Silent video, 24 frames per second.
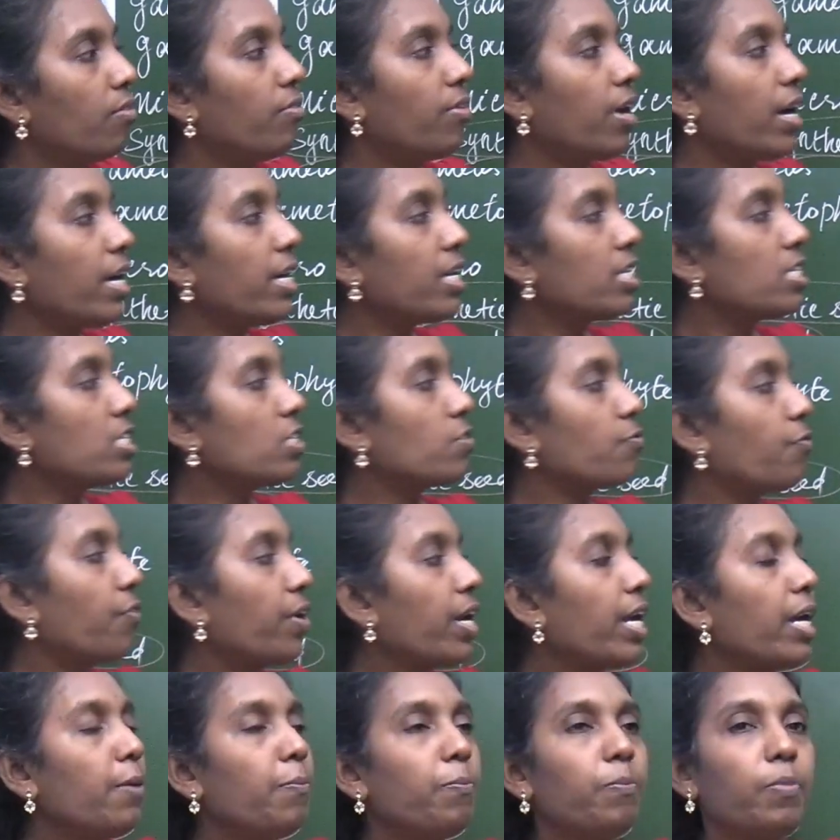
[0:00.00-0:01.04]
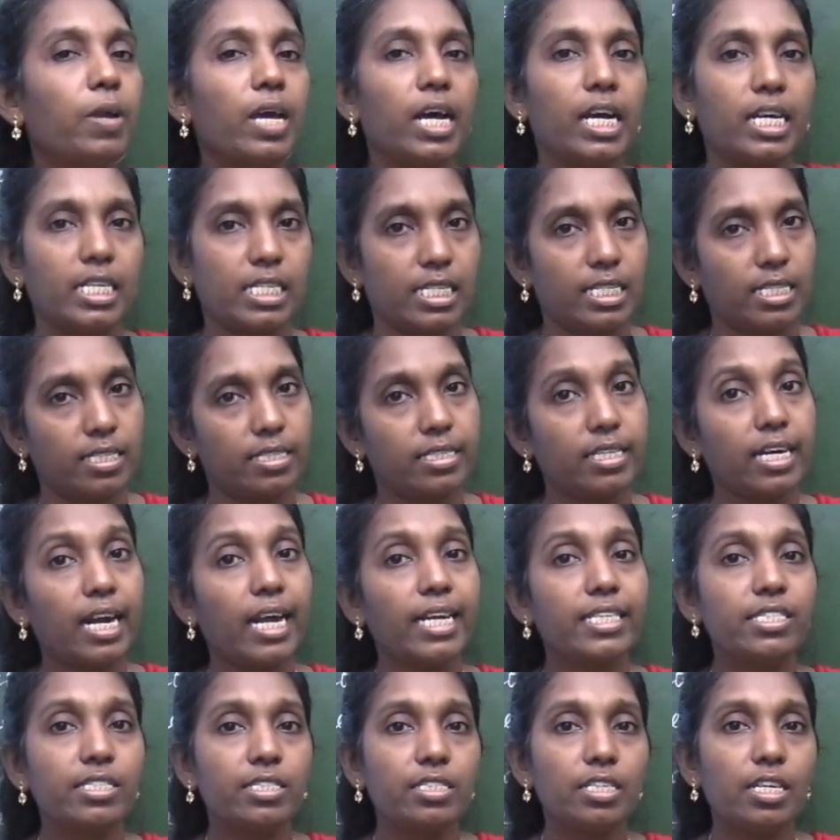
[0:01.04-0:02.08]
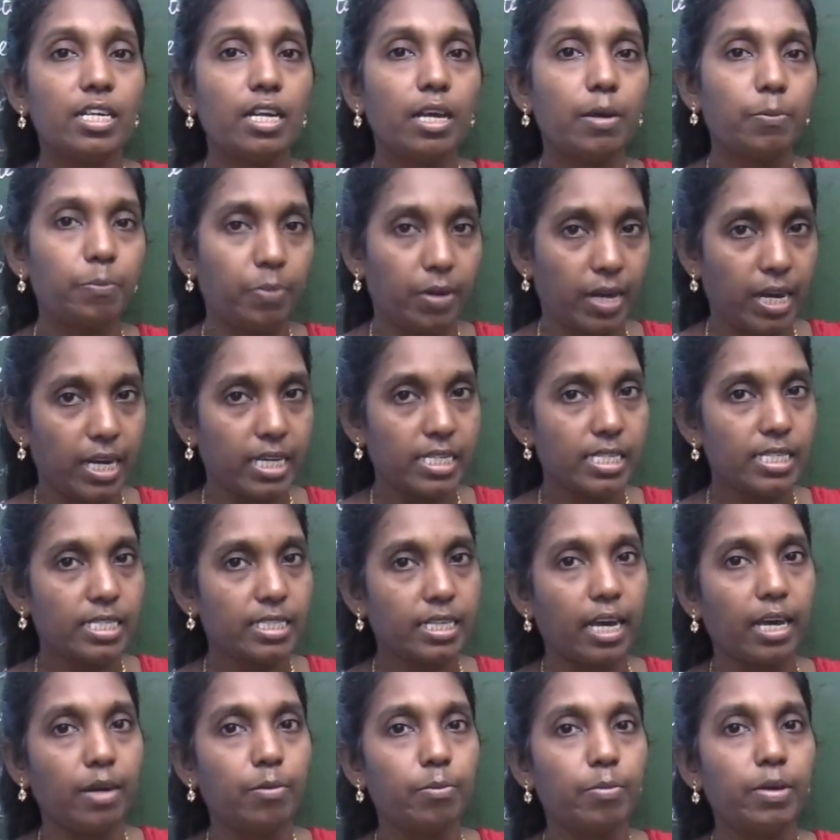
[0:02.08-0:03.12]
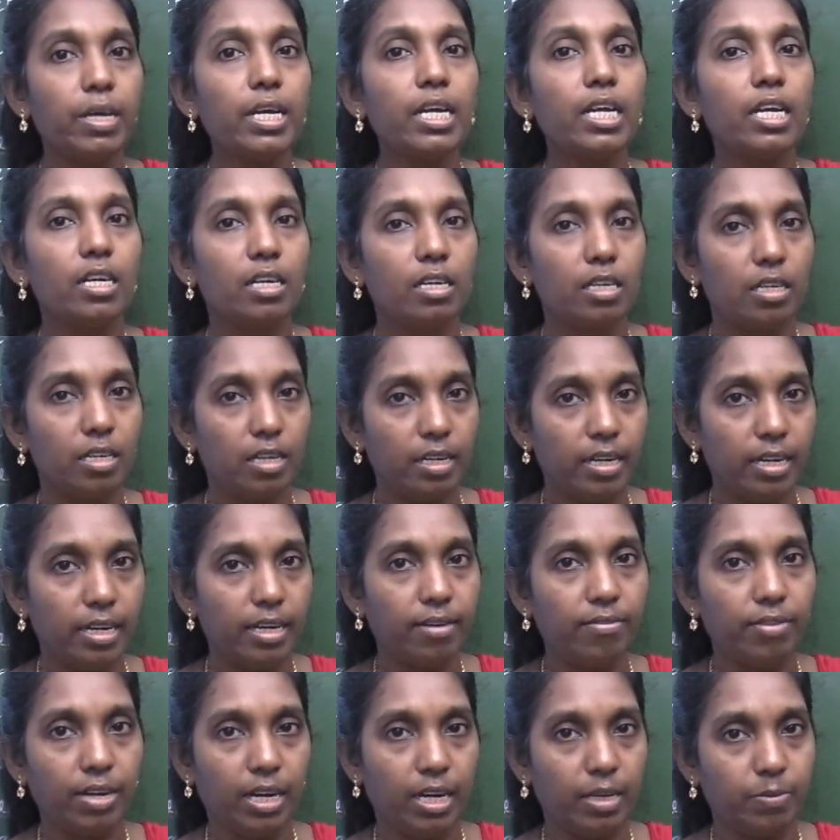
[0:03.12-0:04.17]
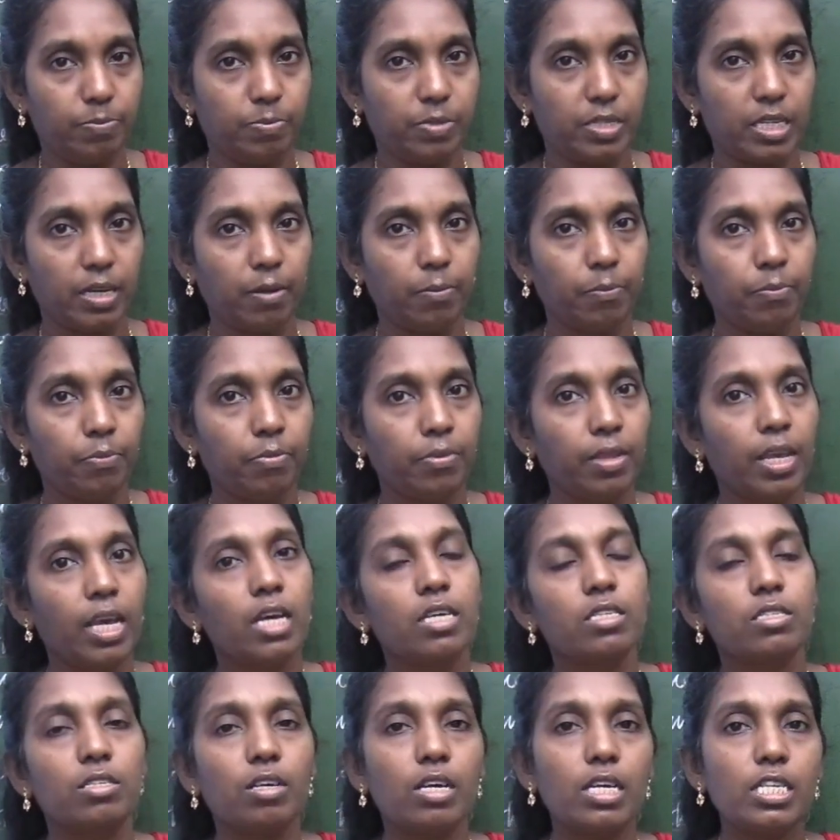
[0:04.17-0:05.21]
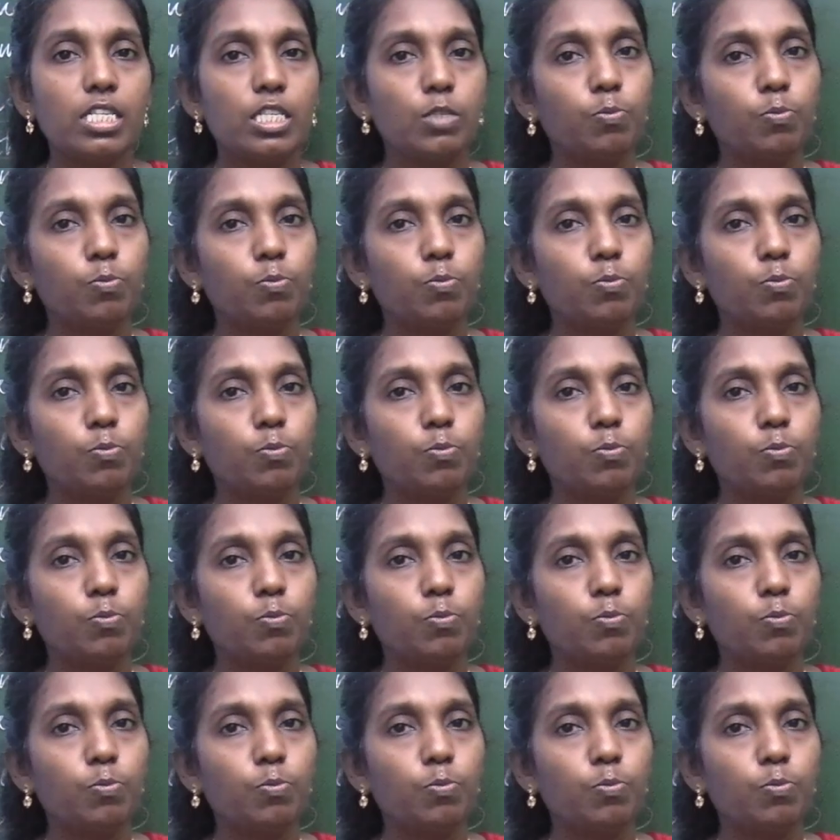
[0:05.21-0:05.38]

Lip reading: virus free plants, transgenic plants can be developed. So, it's